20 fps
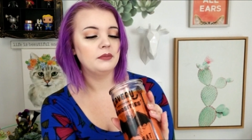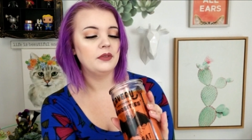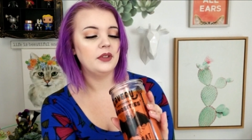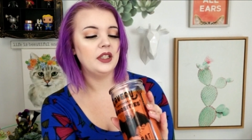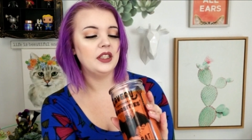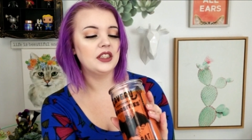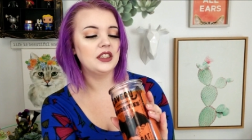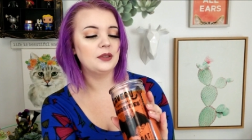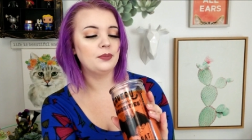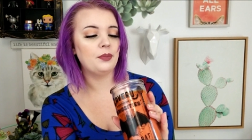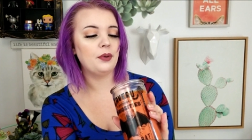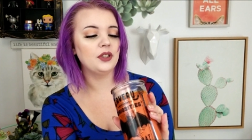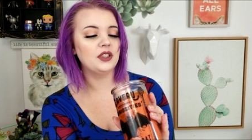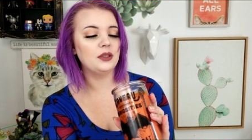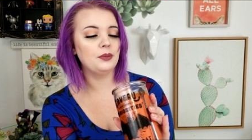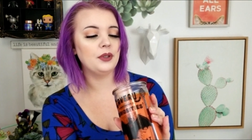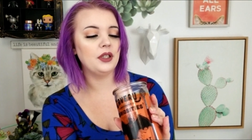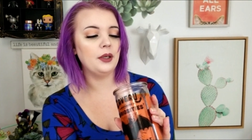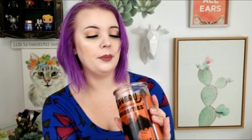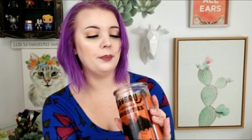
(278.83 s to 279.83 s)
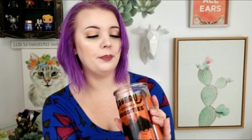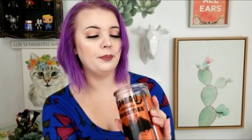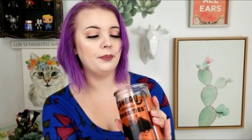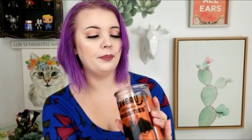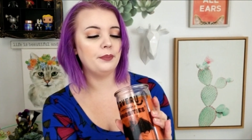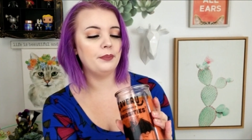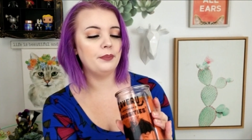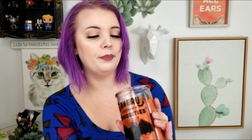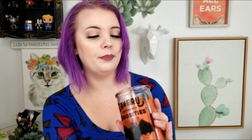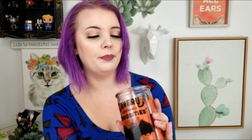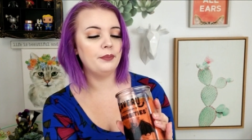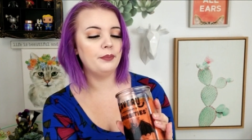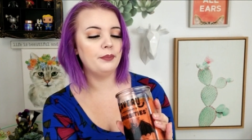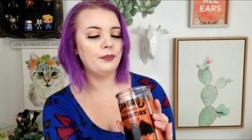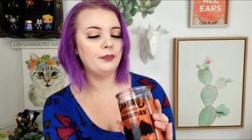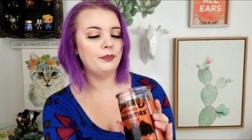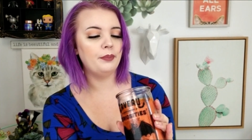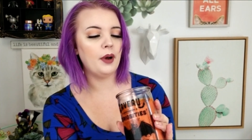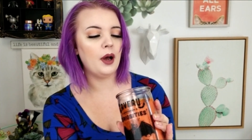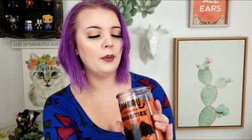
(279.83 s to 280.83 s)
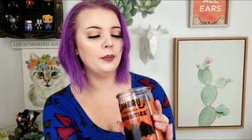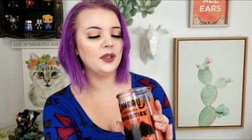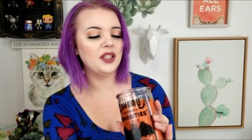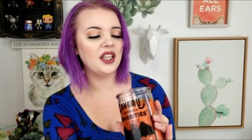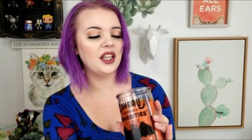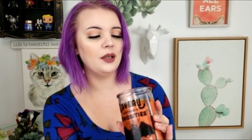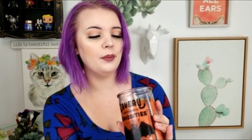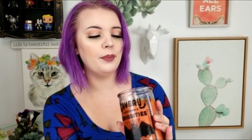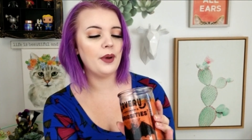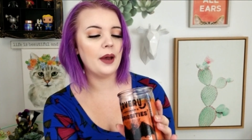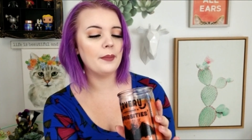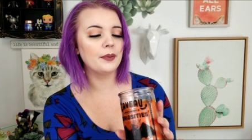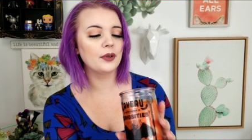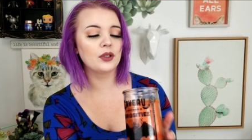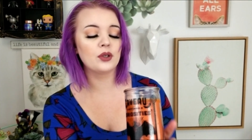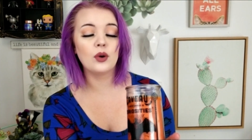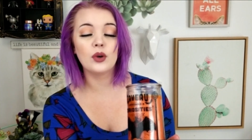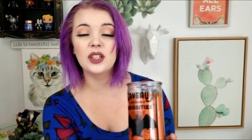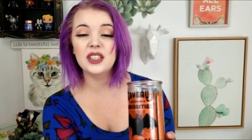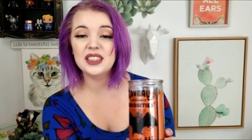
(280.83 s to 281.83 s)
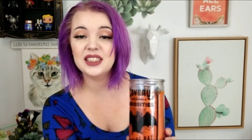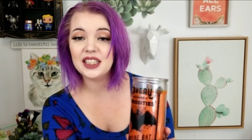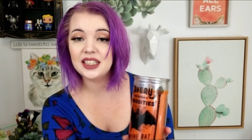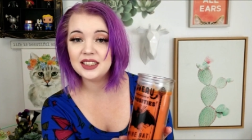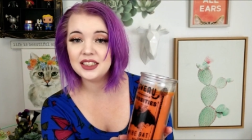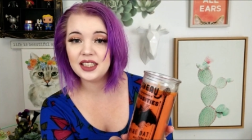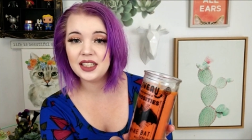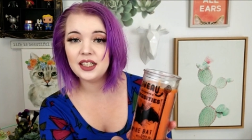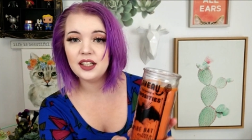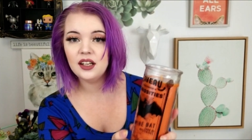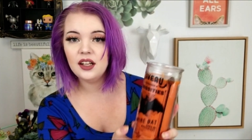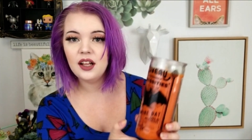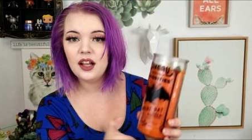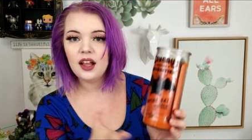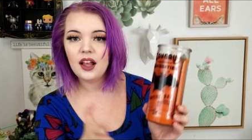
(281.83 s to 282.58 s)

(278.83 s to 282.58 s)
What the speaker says: It's supposed to be pumpkin peppercorn scented.